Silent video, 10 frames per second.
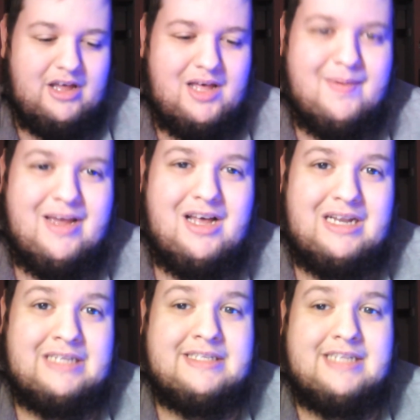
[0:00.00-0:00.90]
I'll be
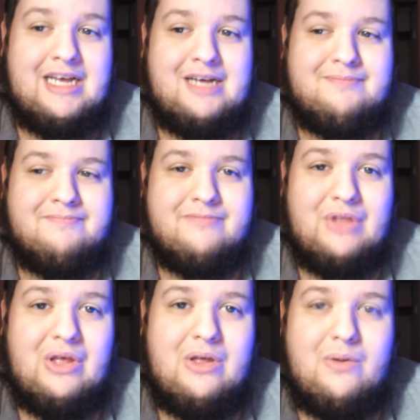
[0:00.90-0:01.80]
honest,
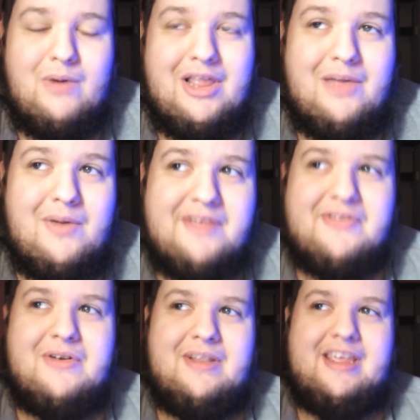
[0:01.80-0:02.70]
while that
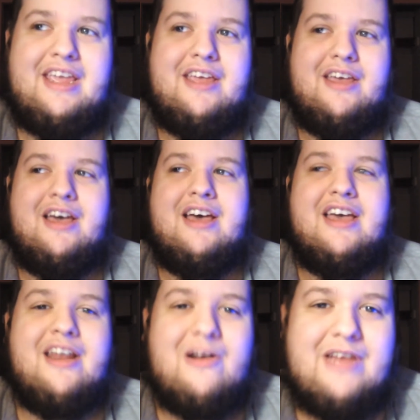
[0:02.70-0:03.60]
was certainly
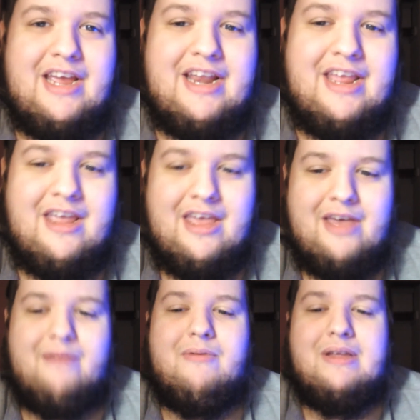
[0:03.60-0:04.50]
entertaining,
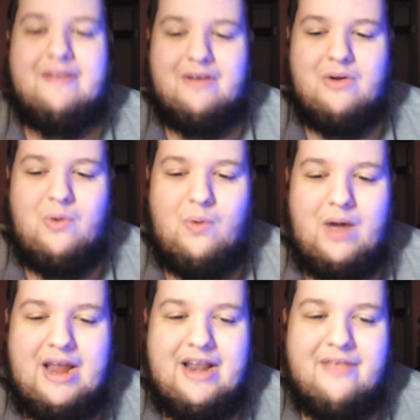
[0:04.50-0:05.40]
it wasn't
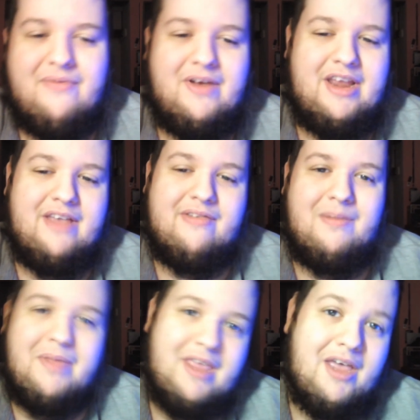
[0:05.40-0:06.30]
quite as funny as
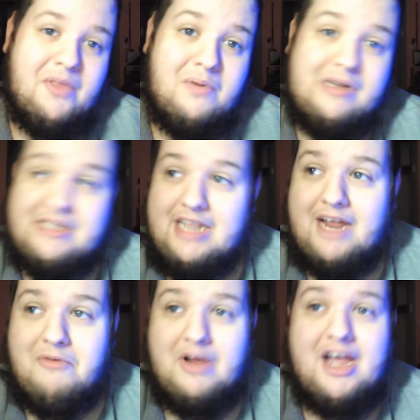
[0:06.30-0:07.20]
some of the other ones that
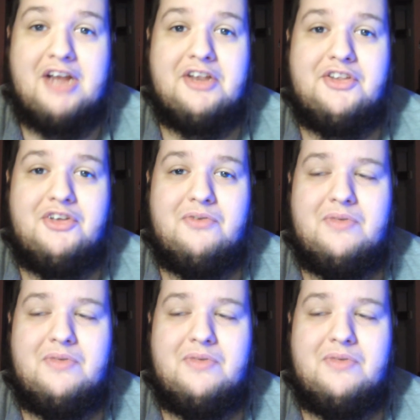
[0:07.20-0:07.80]
I've reacted to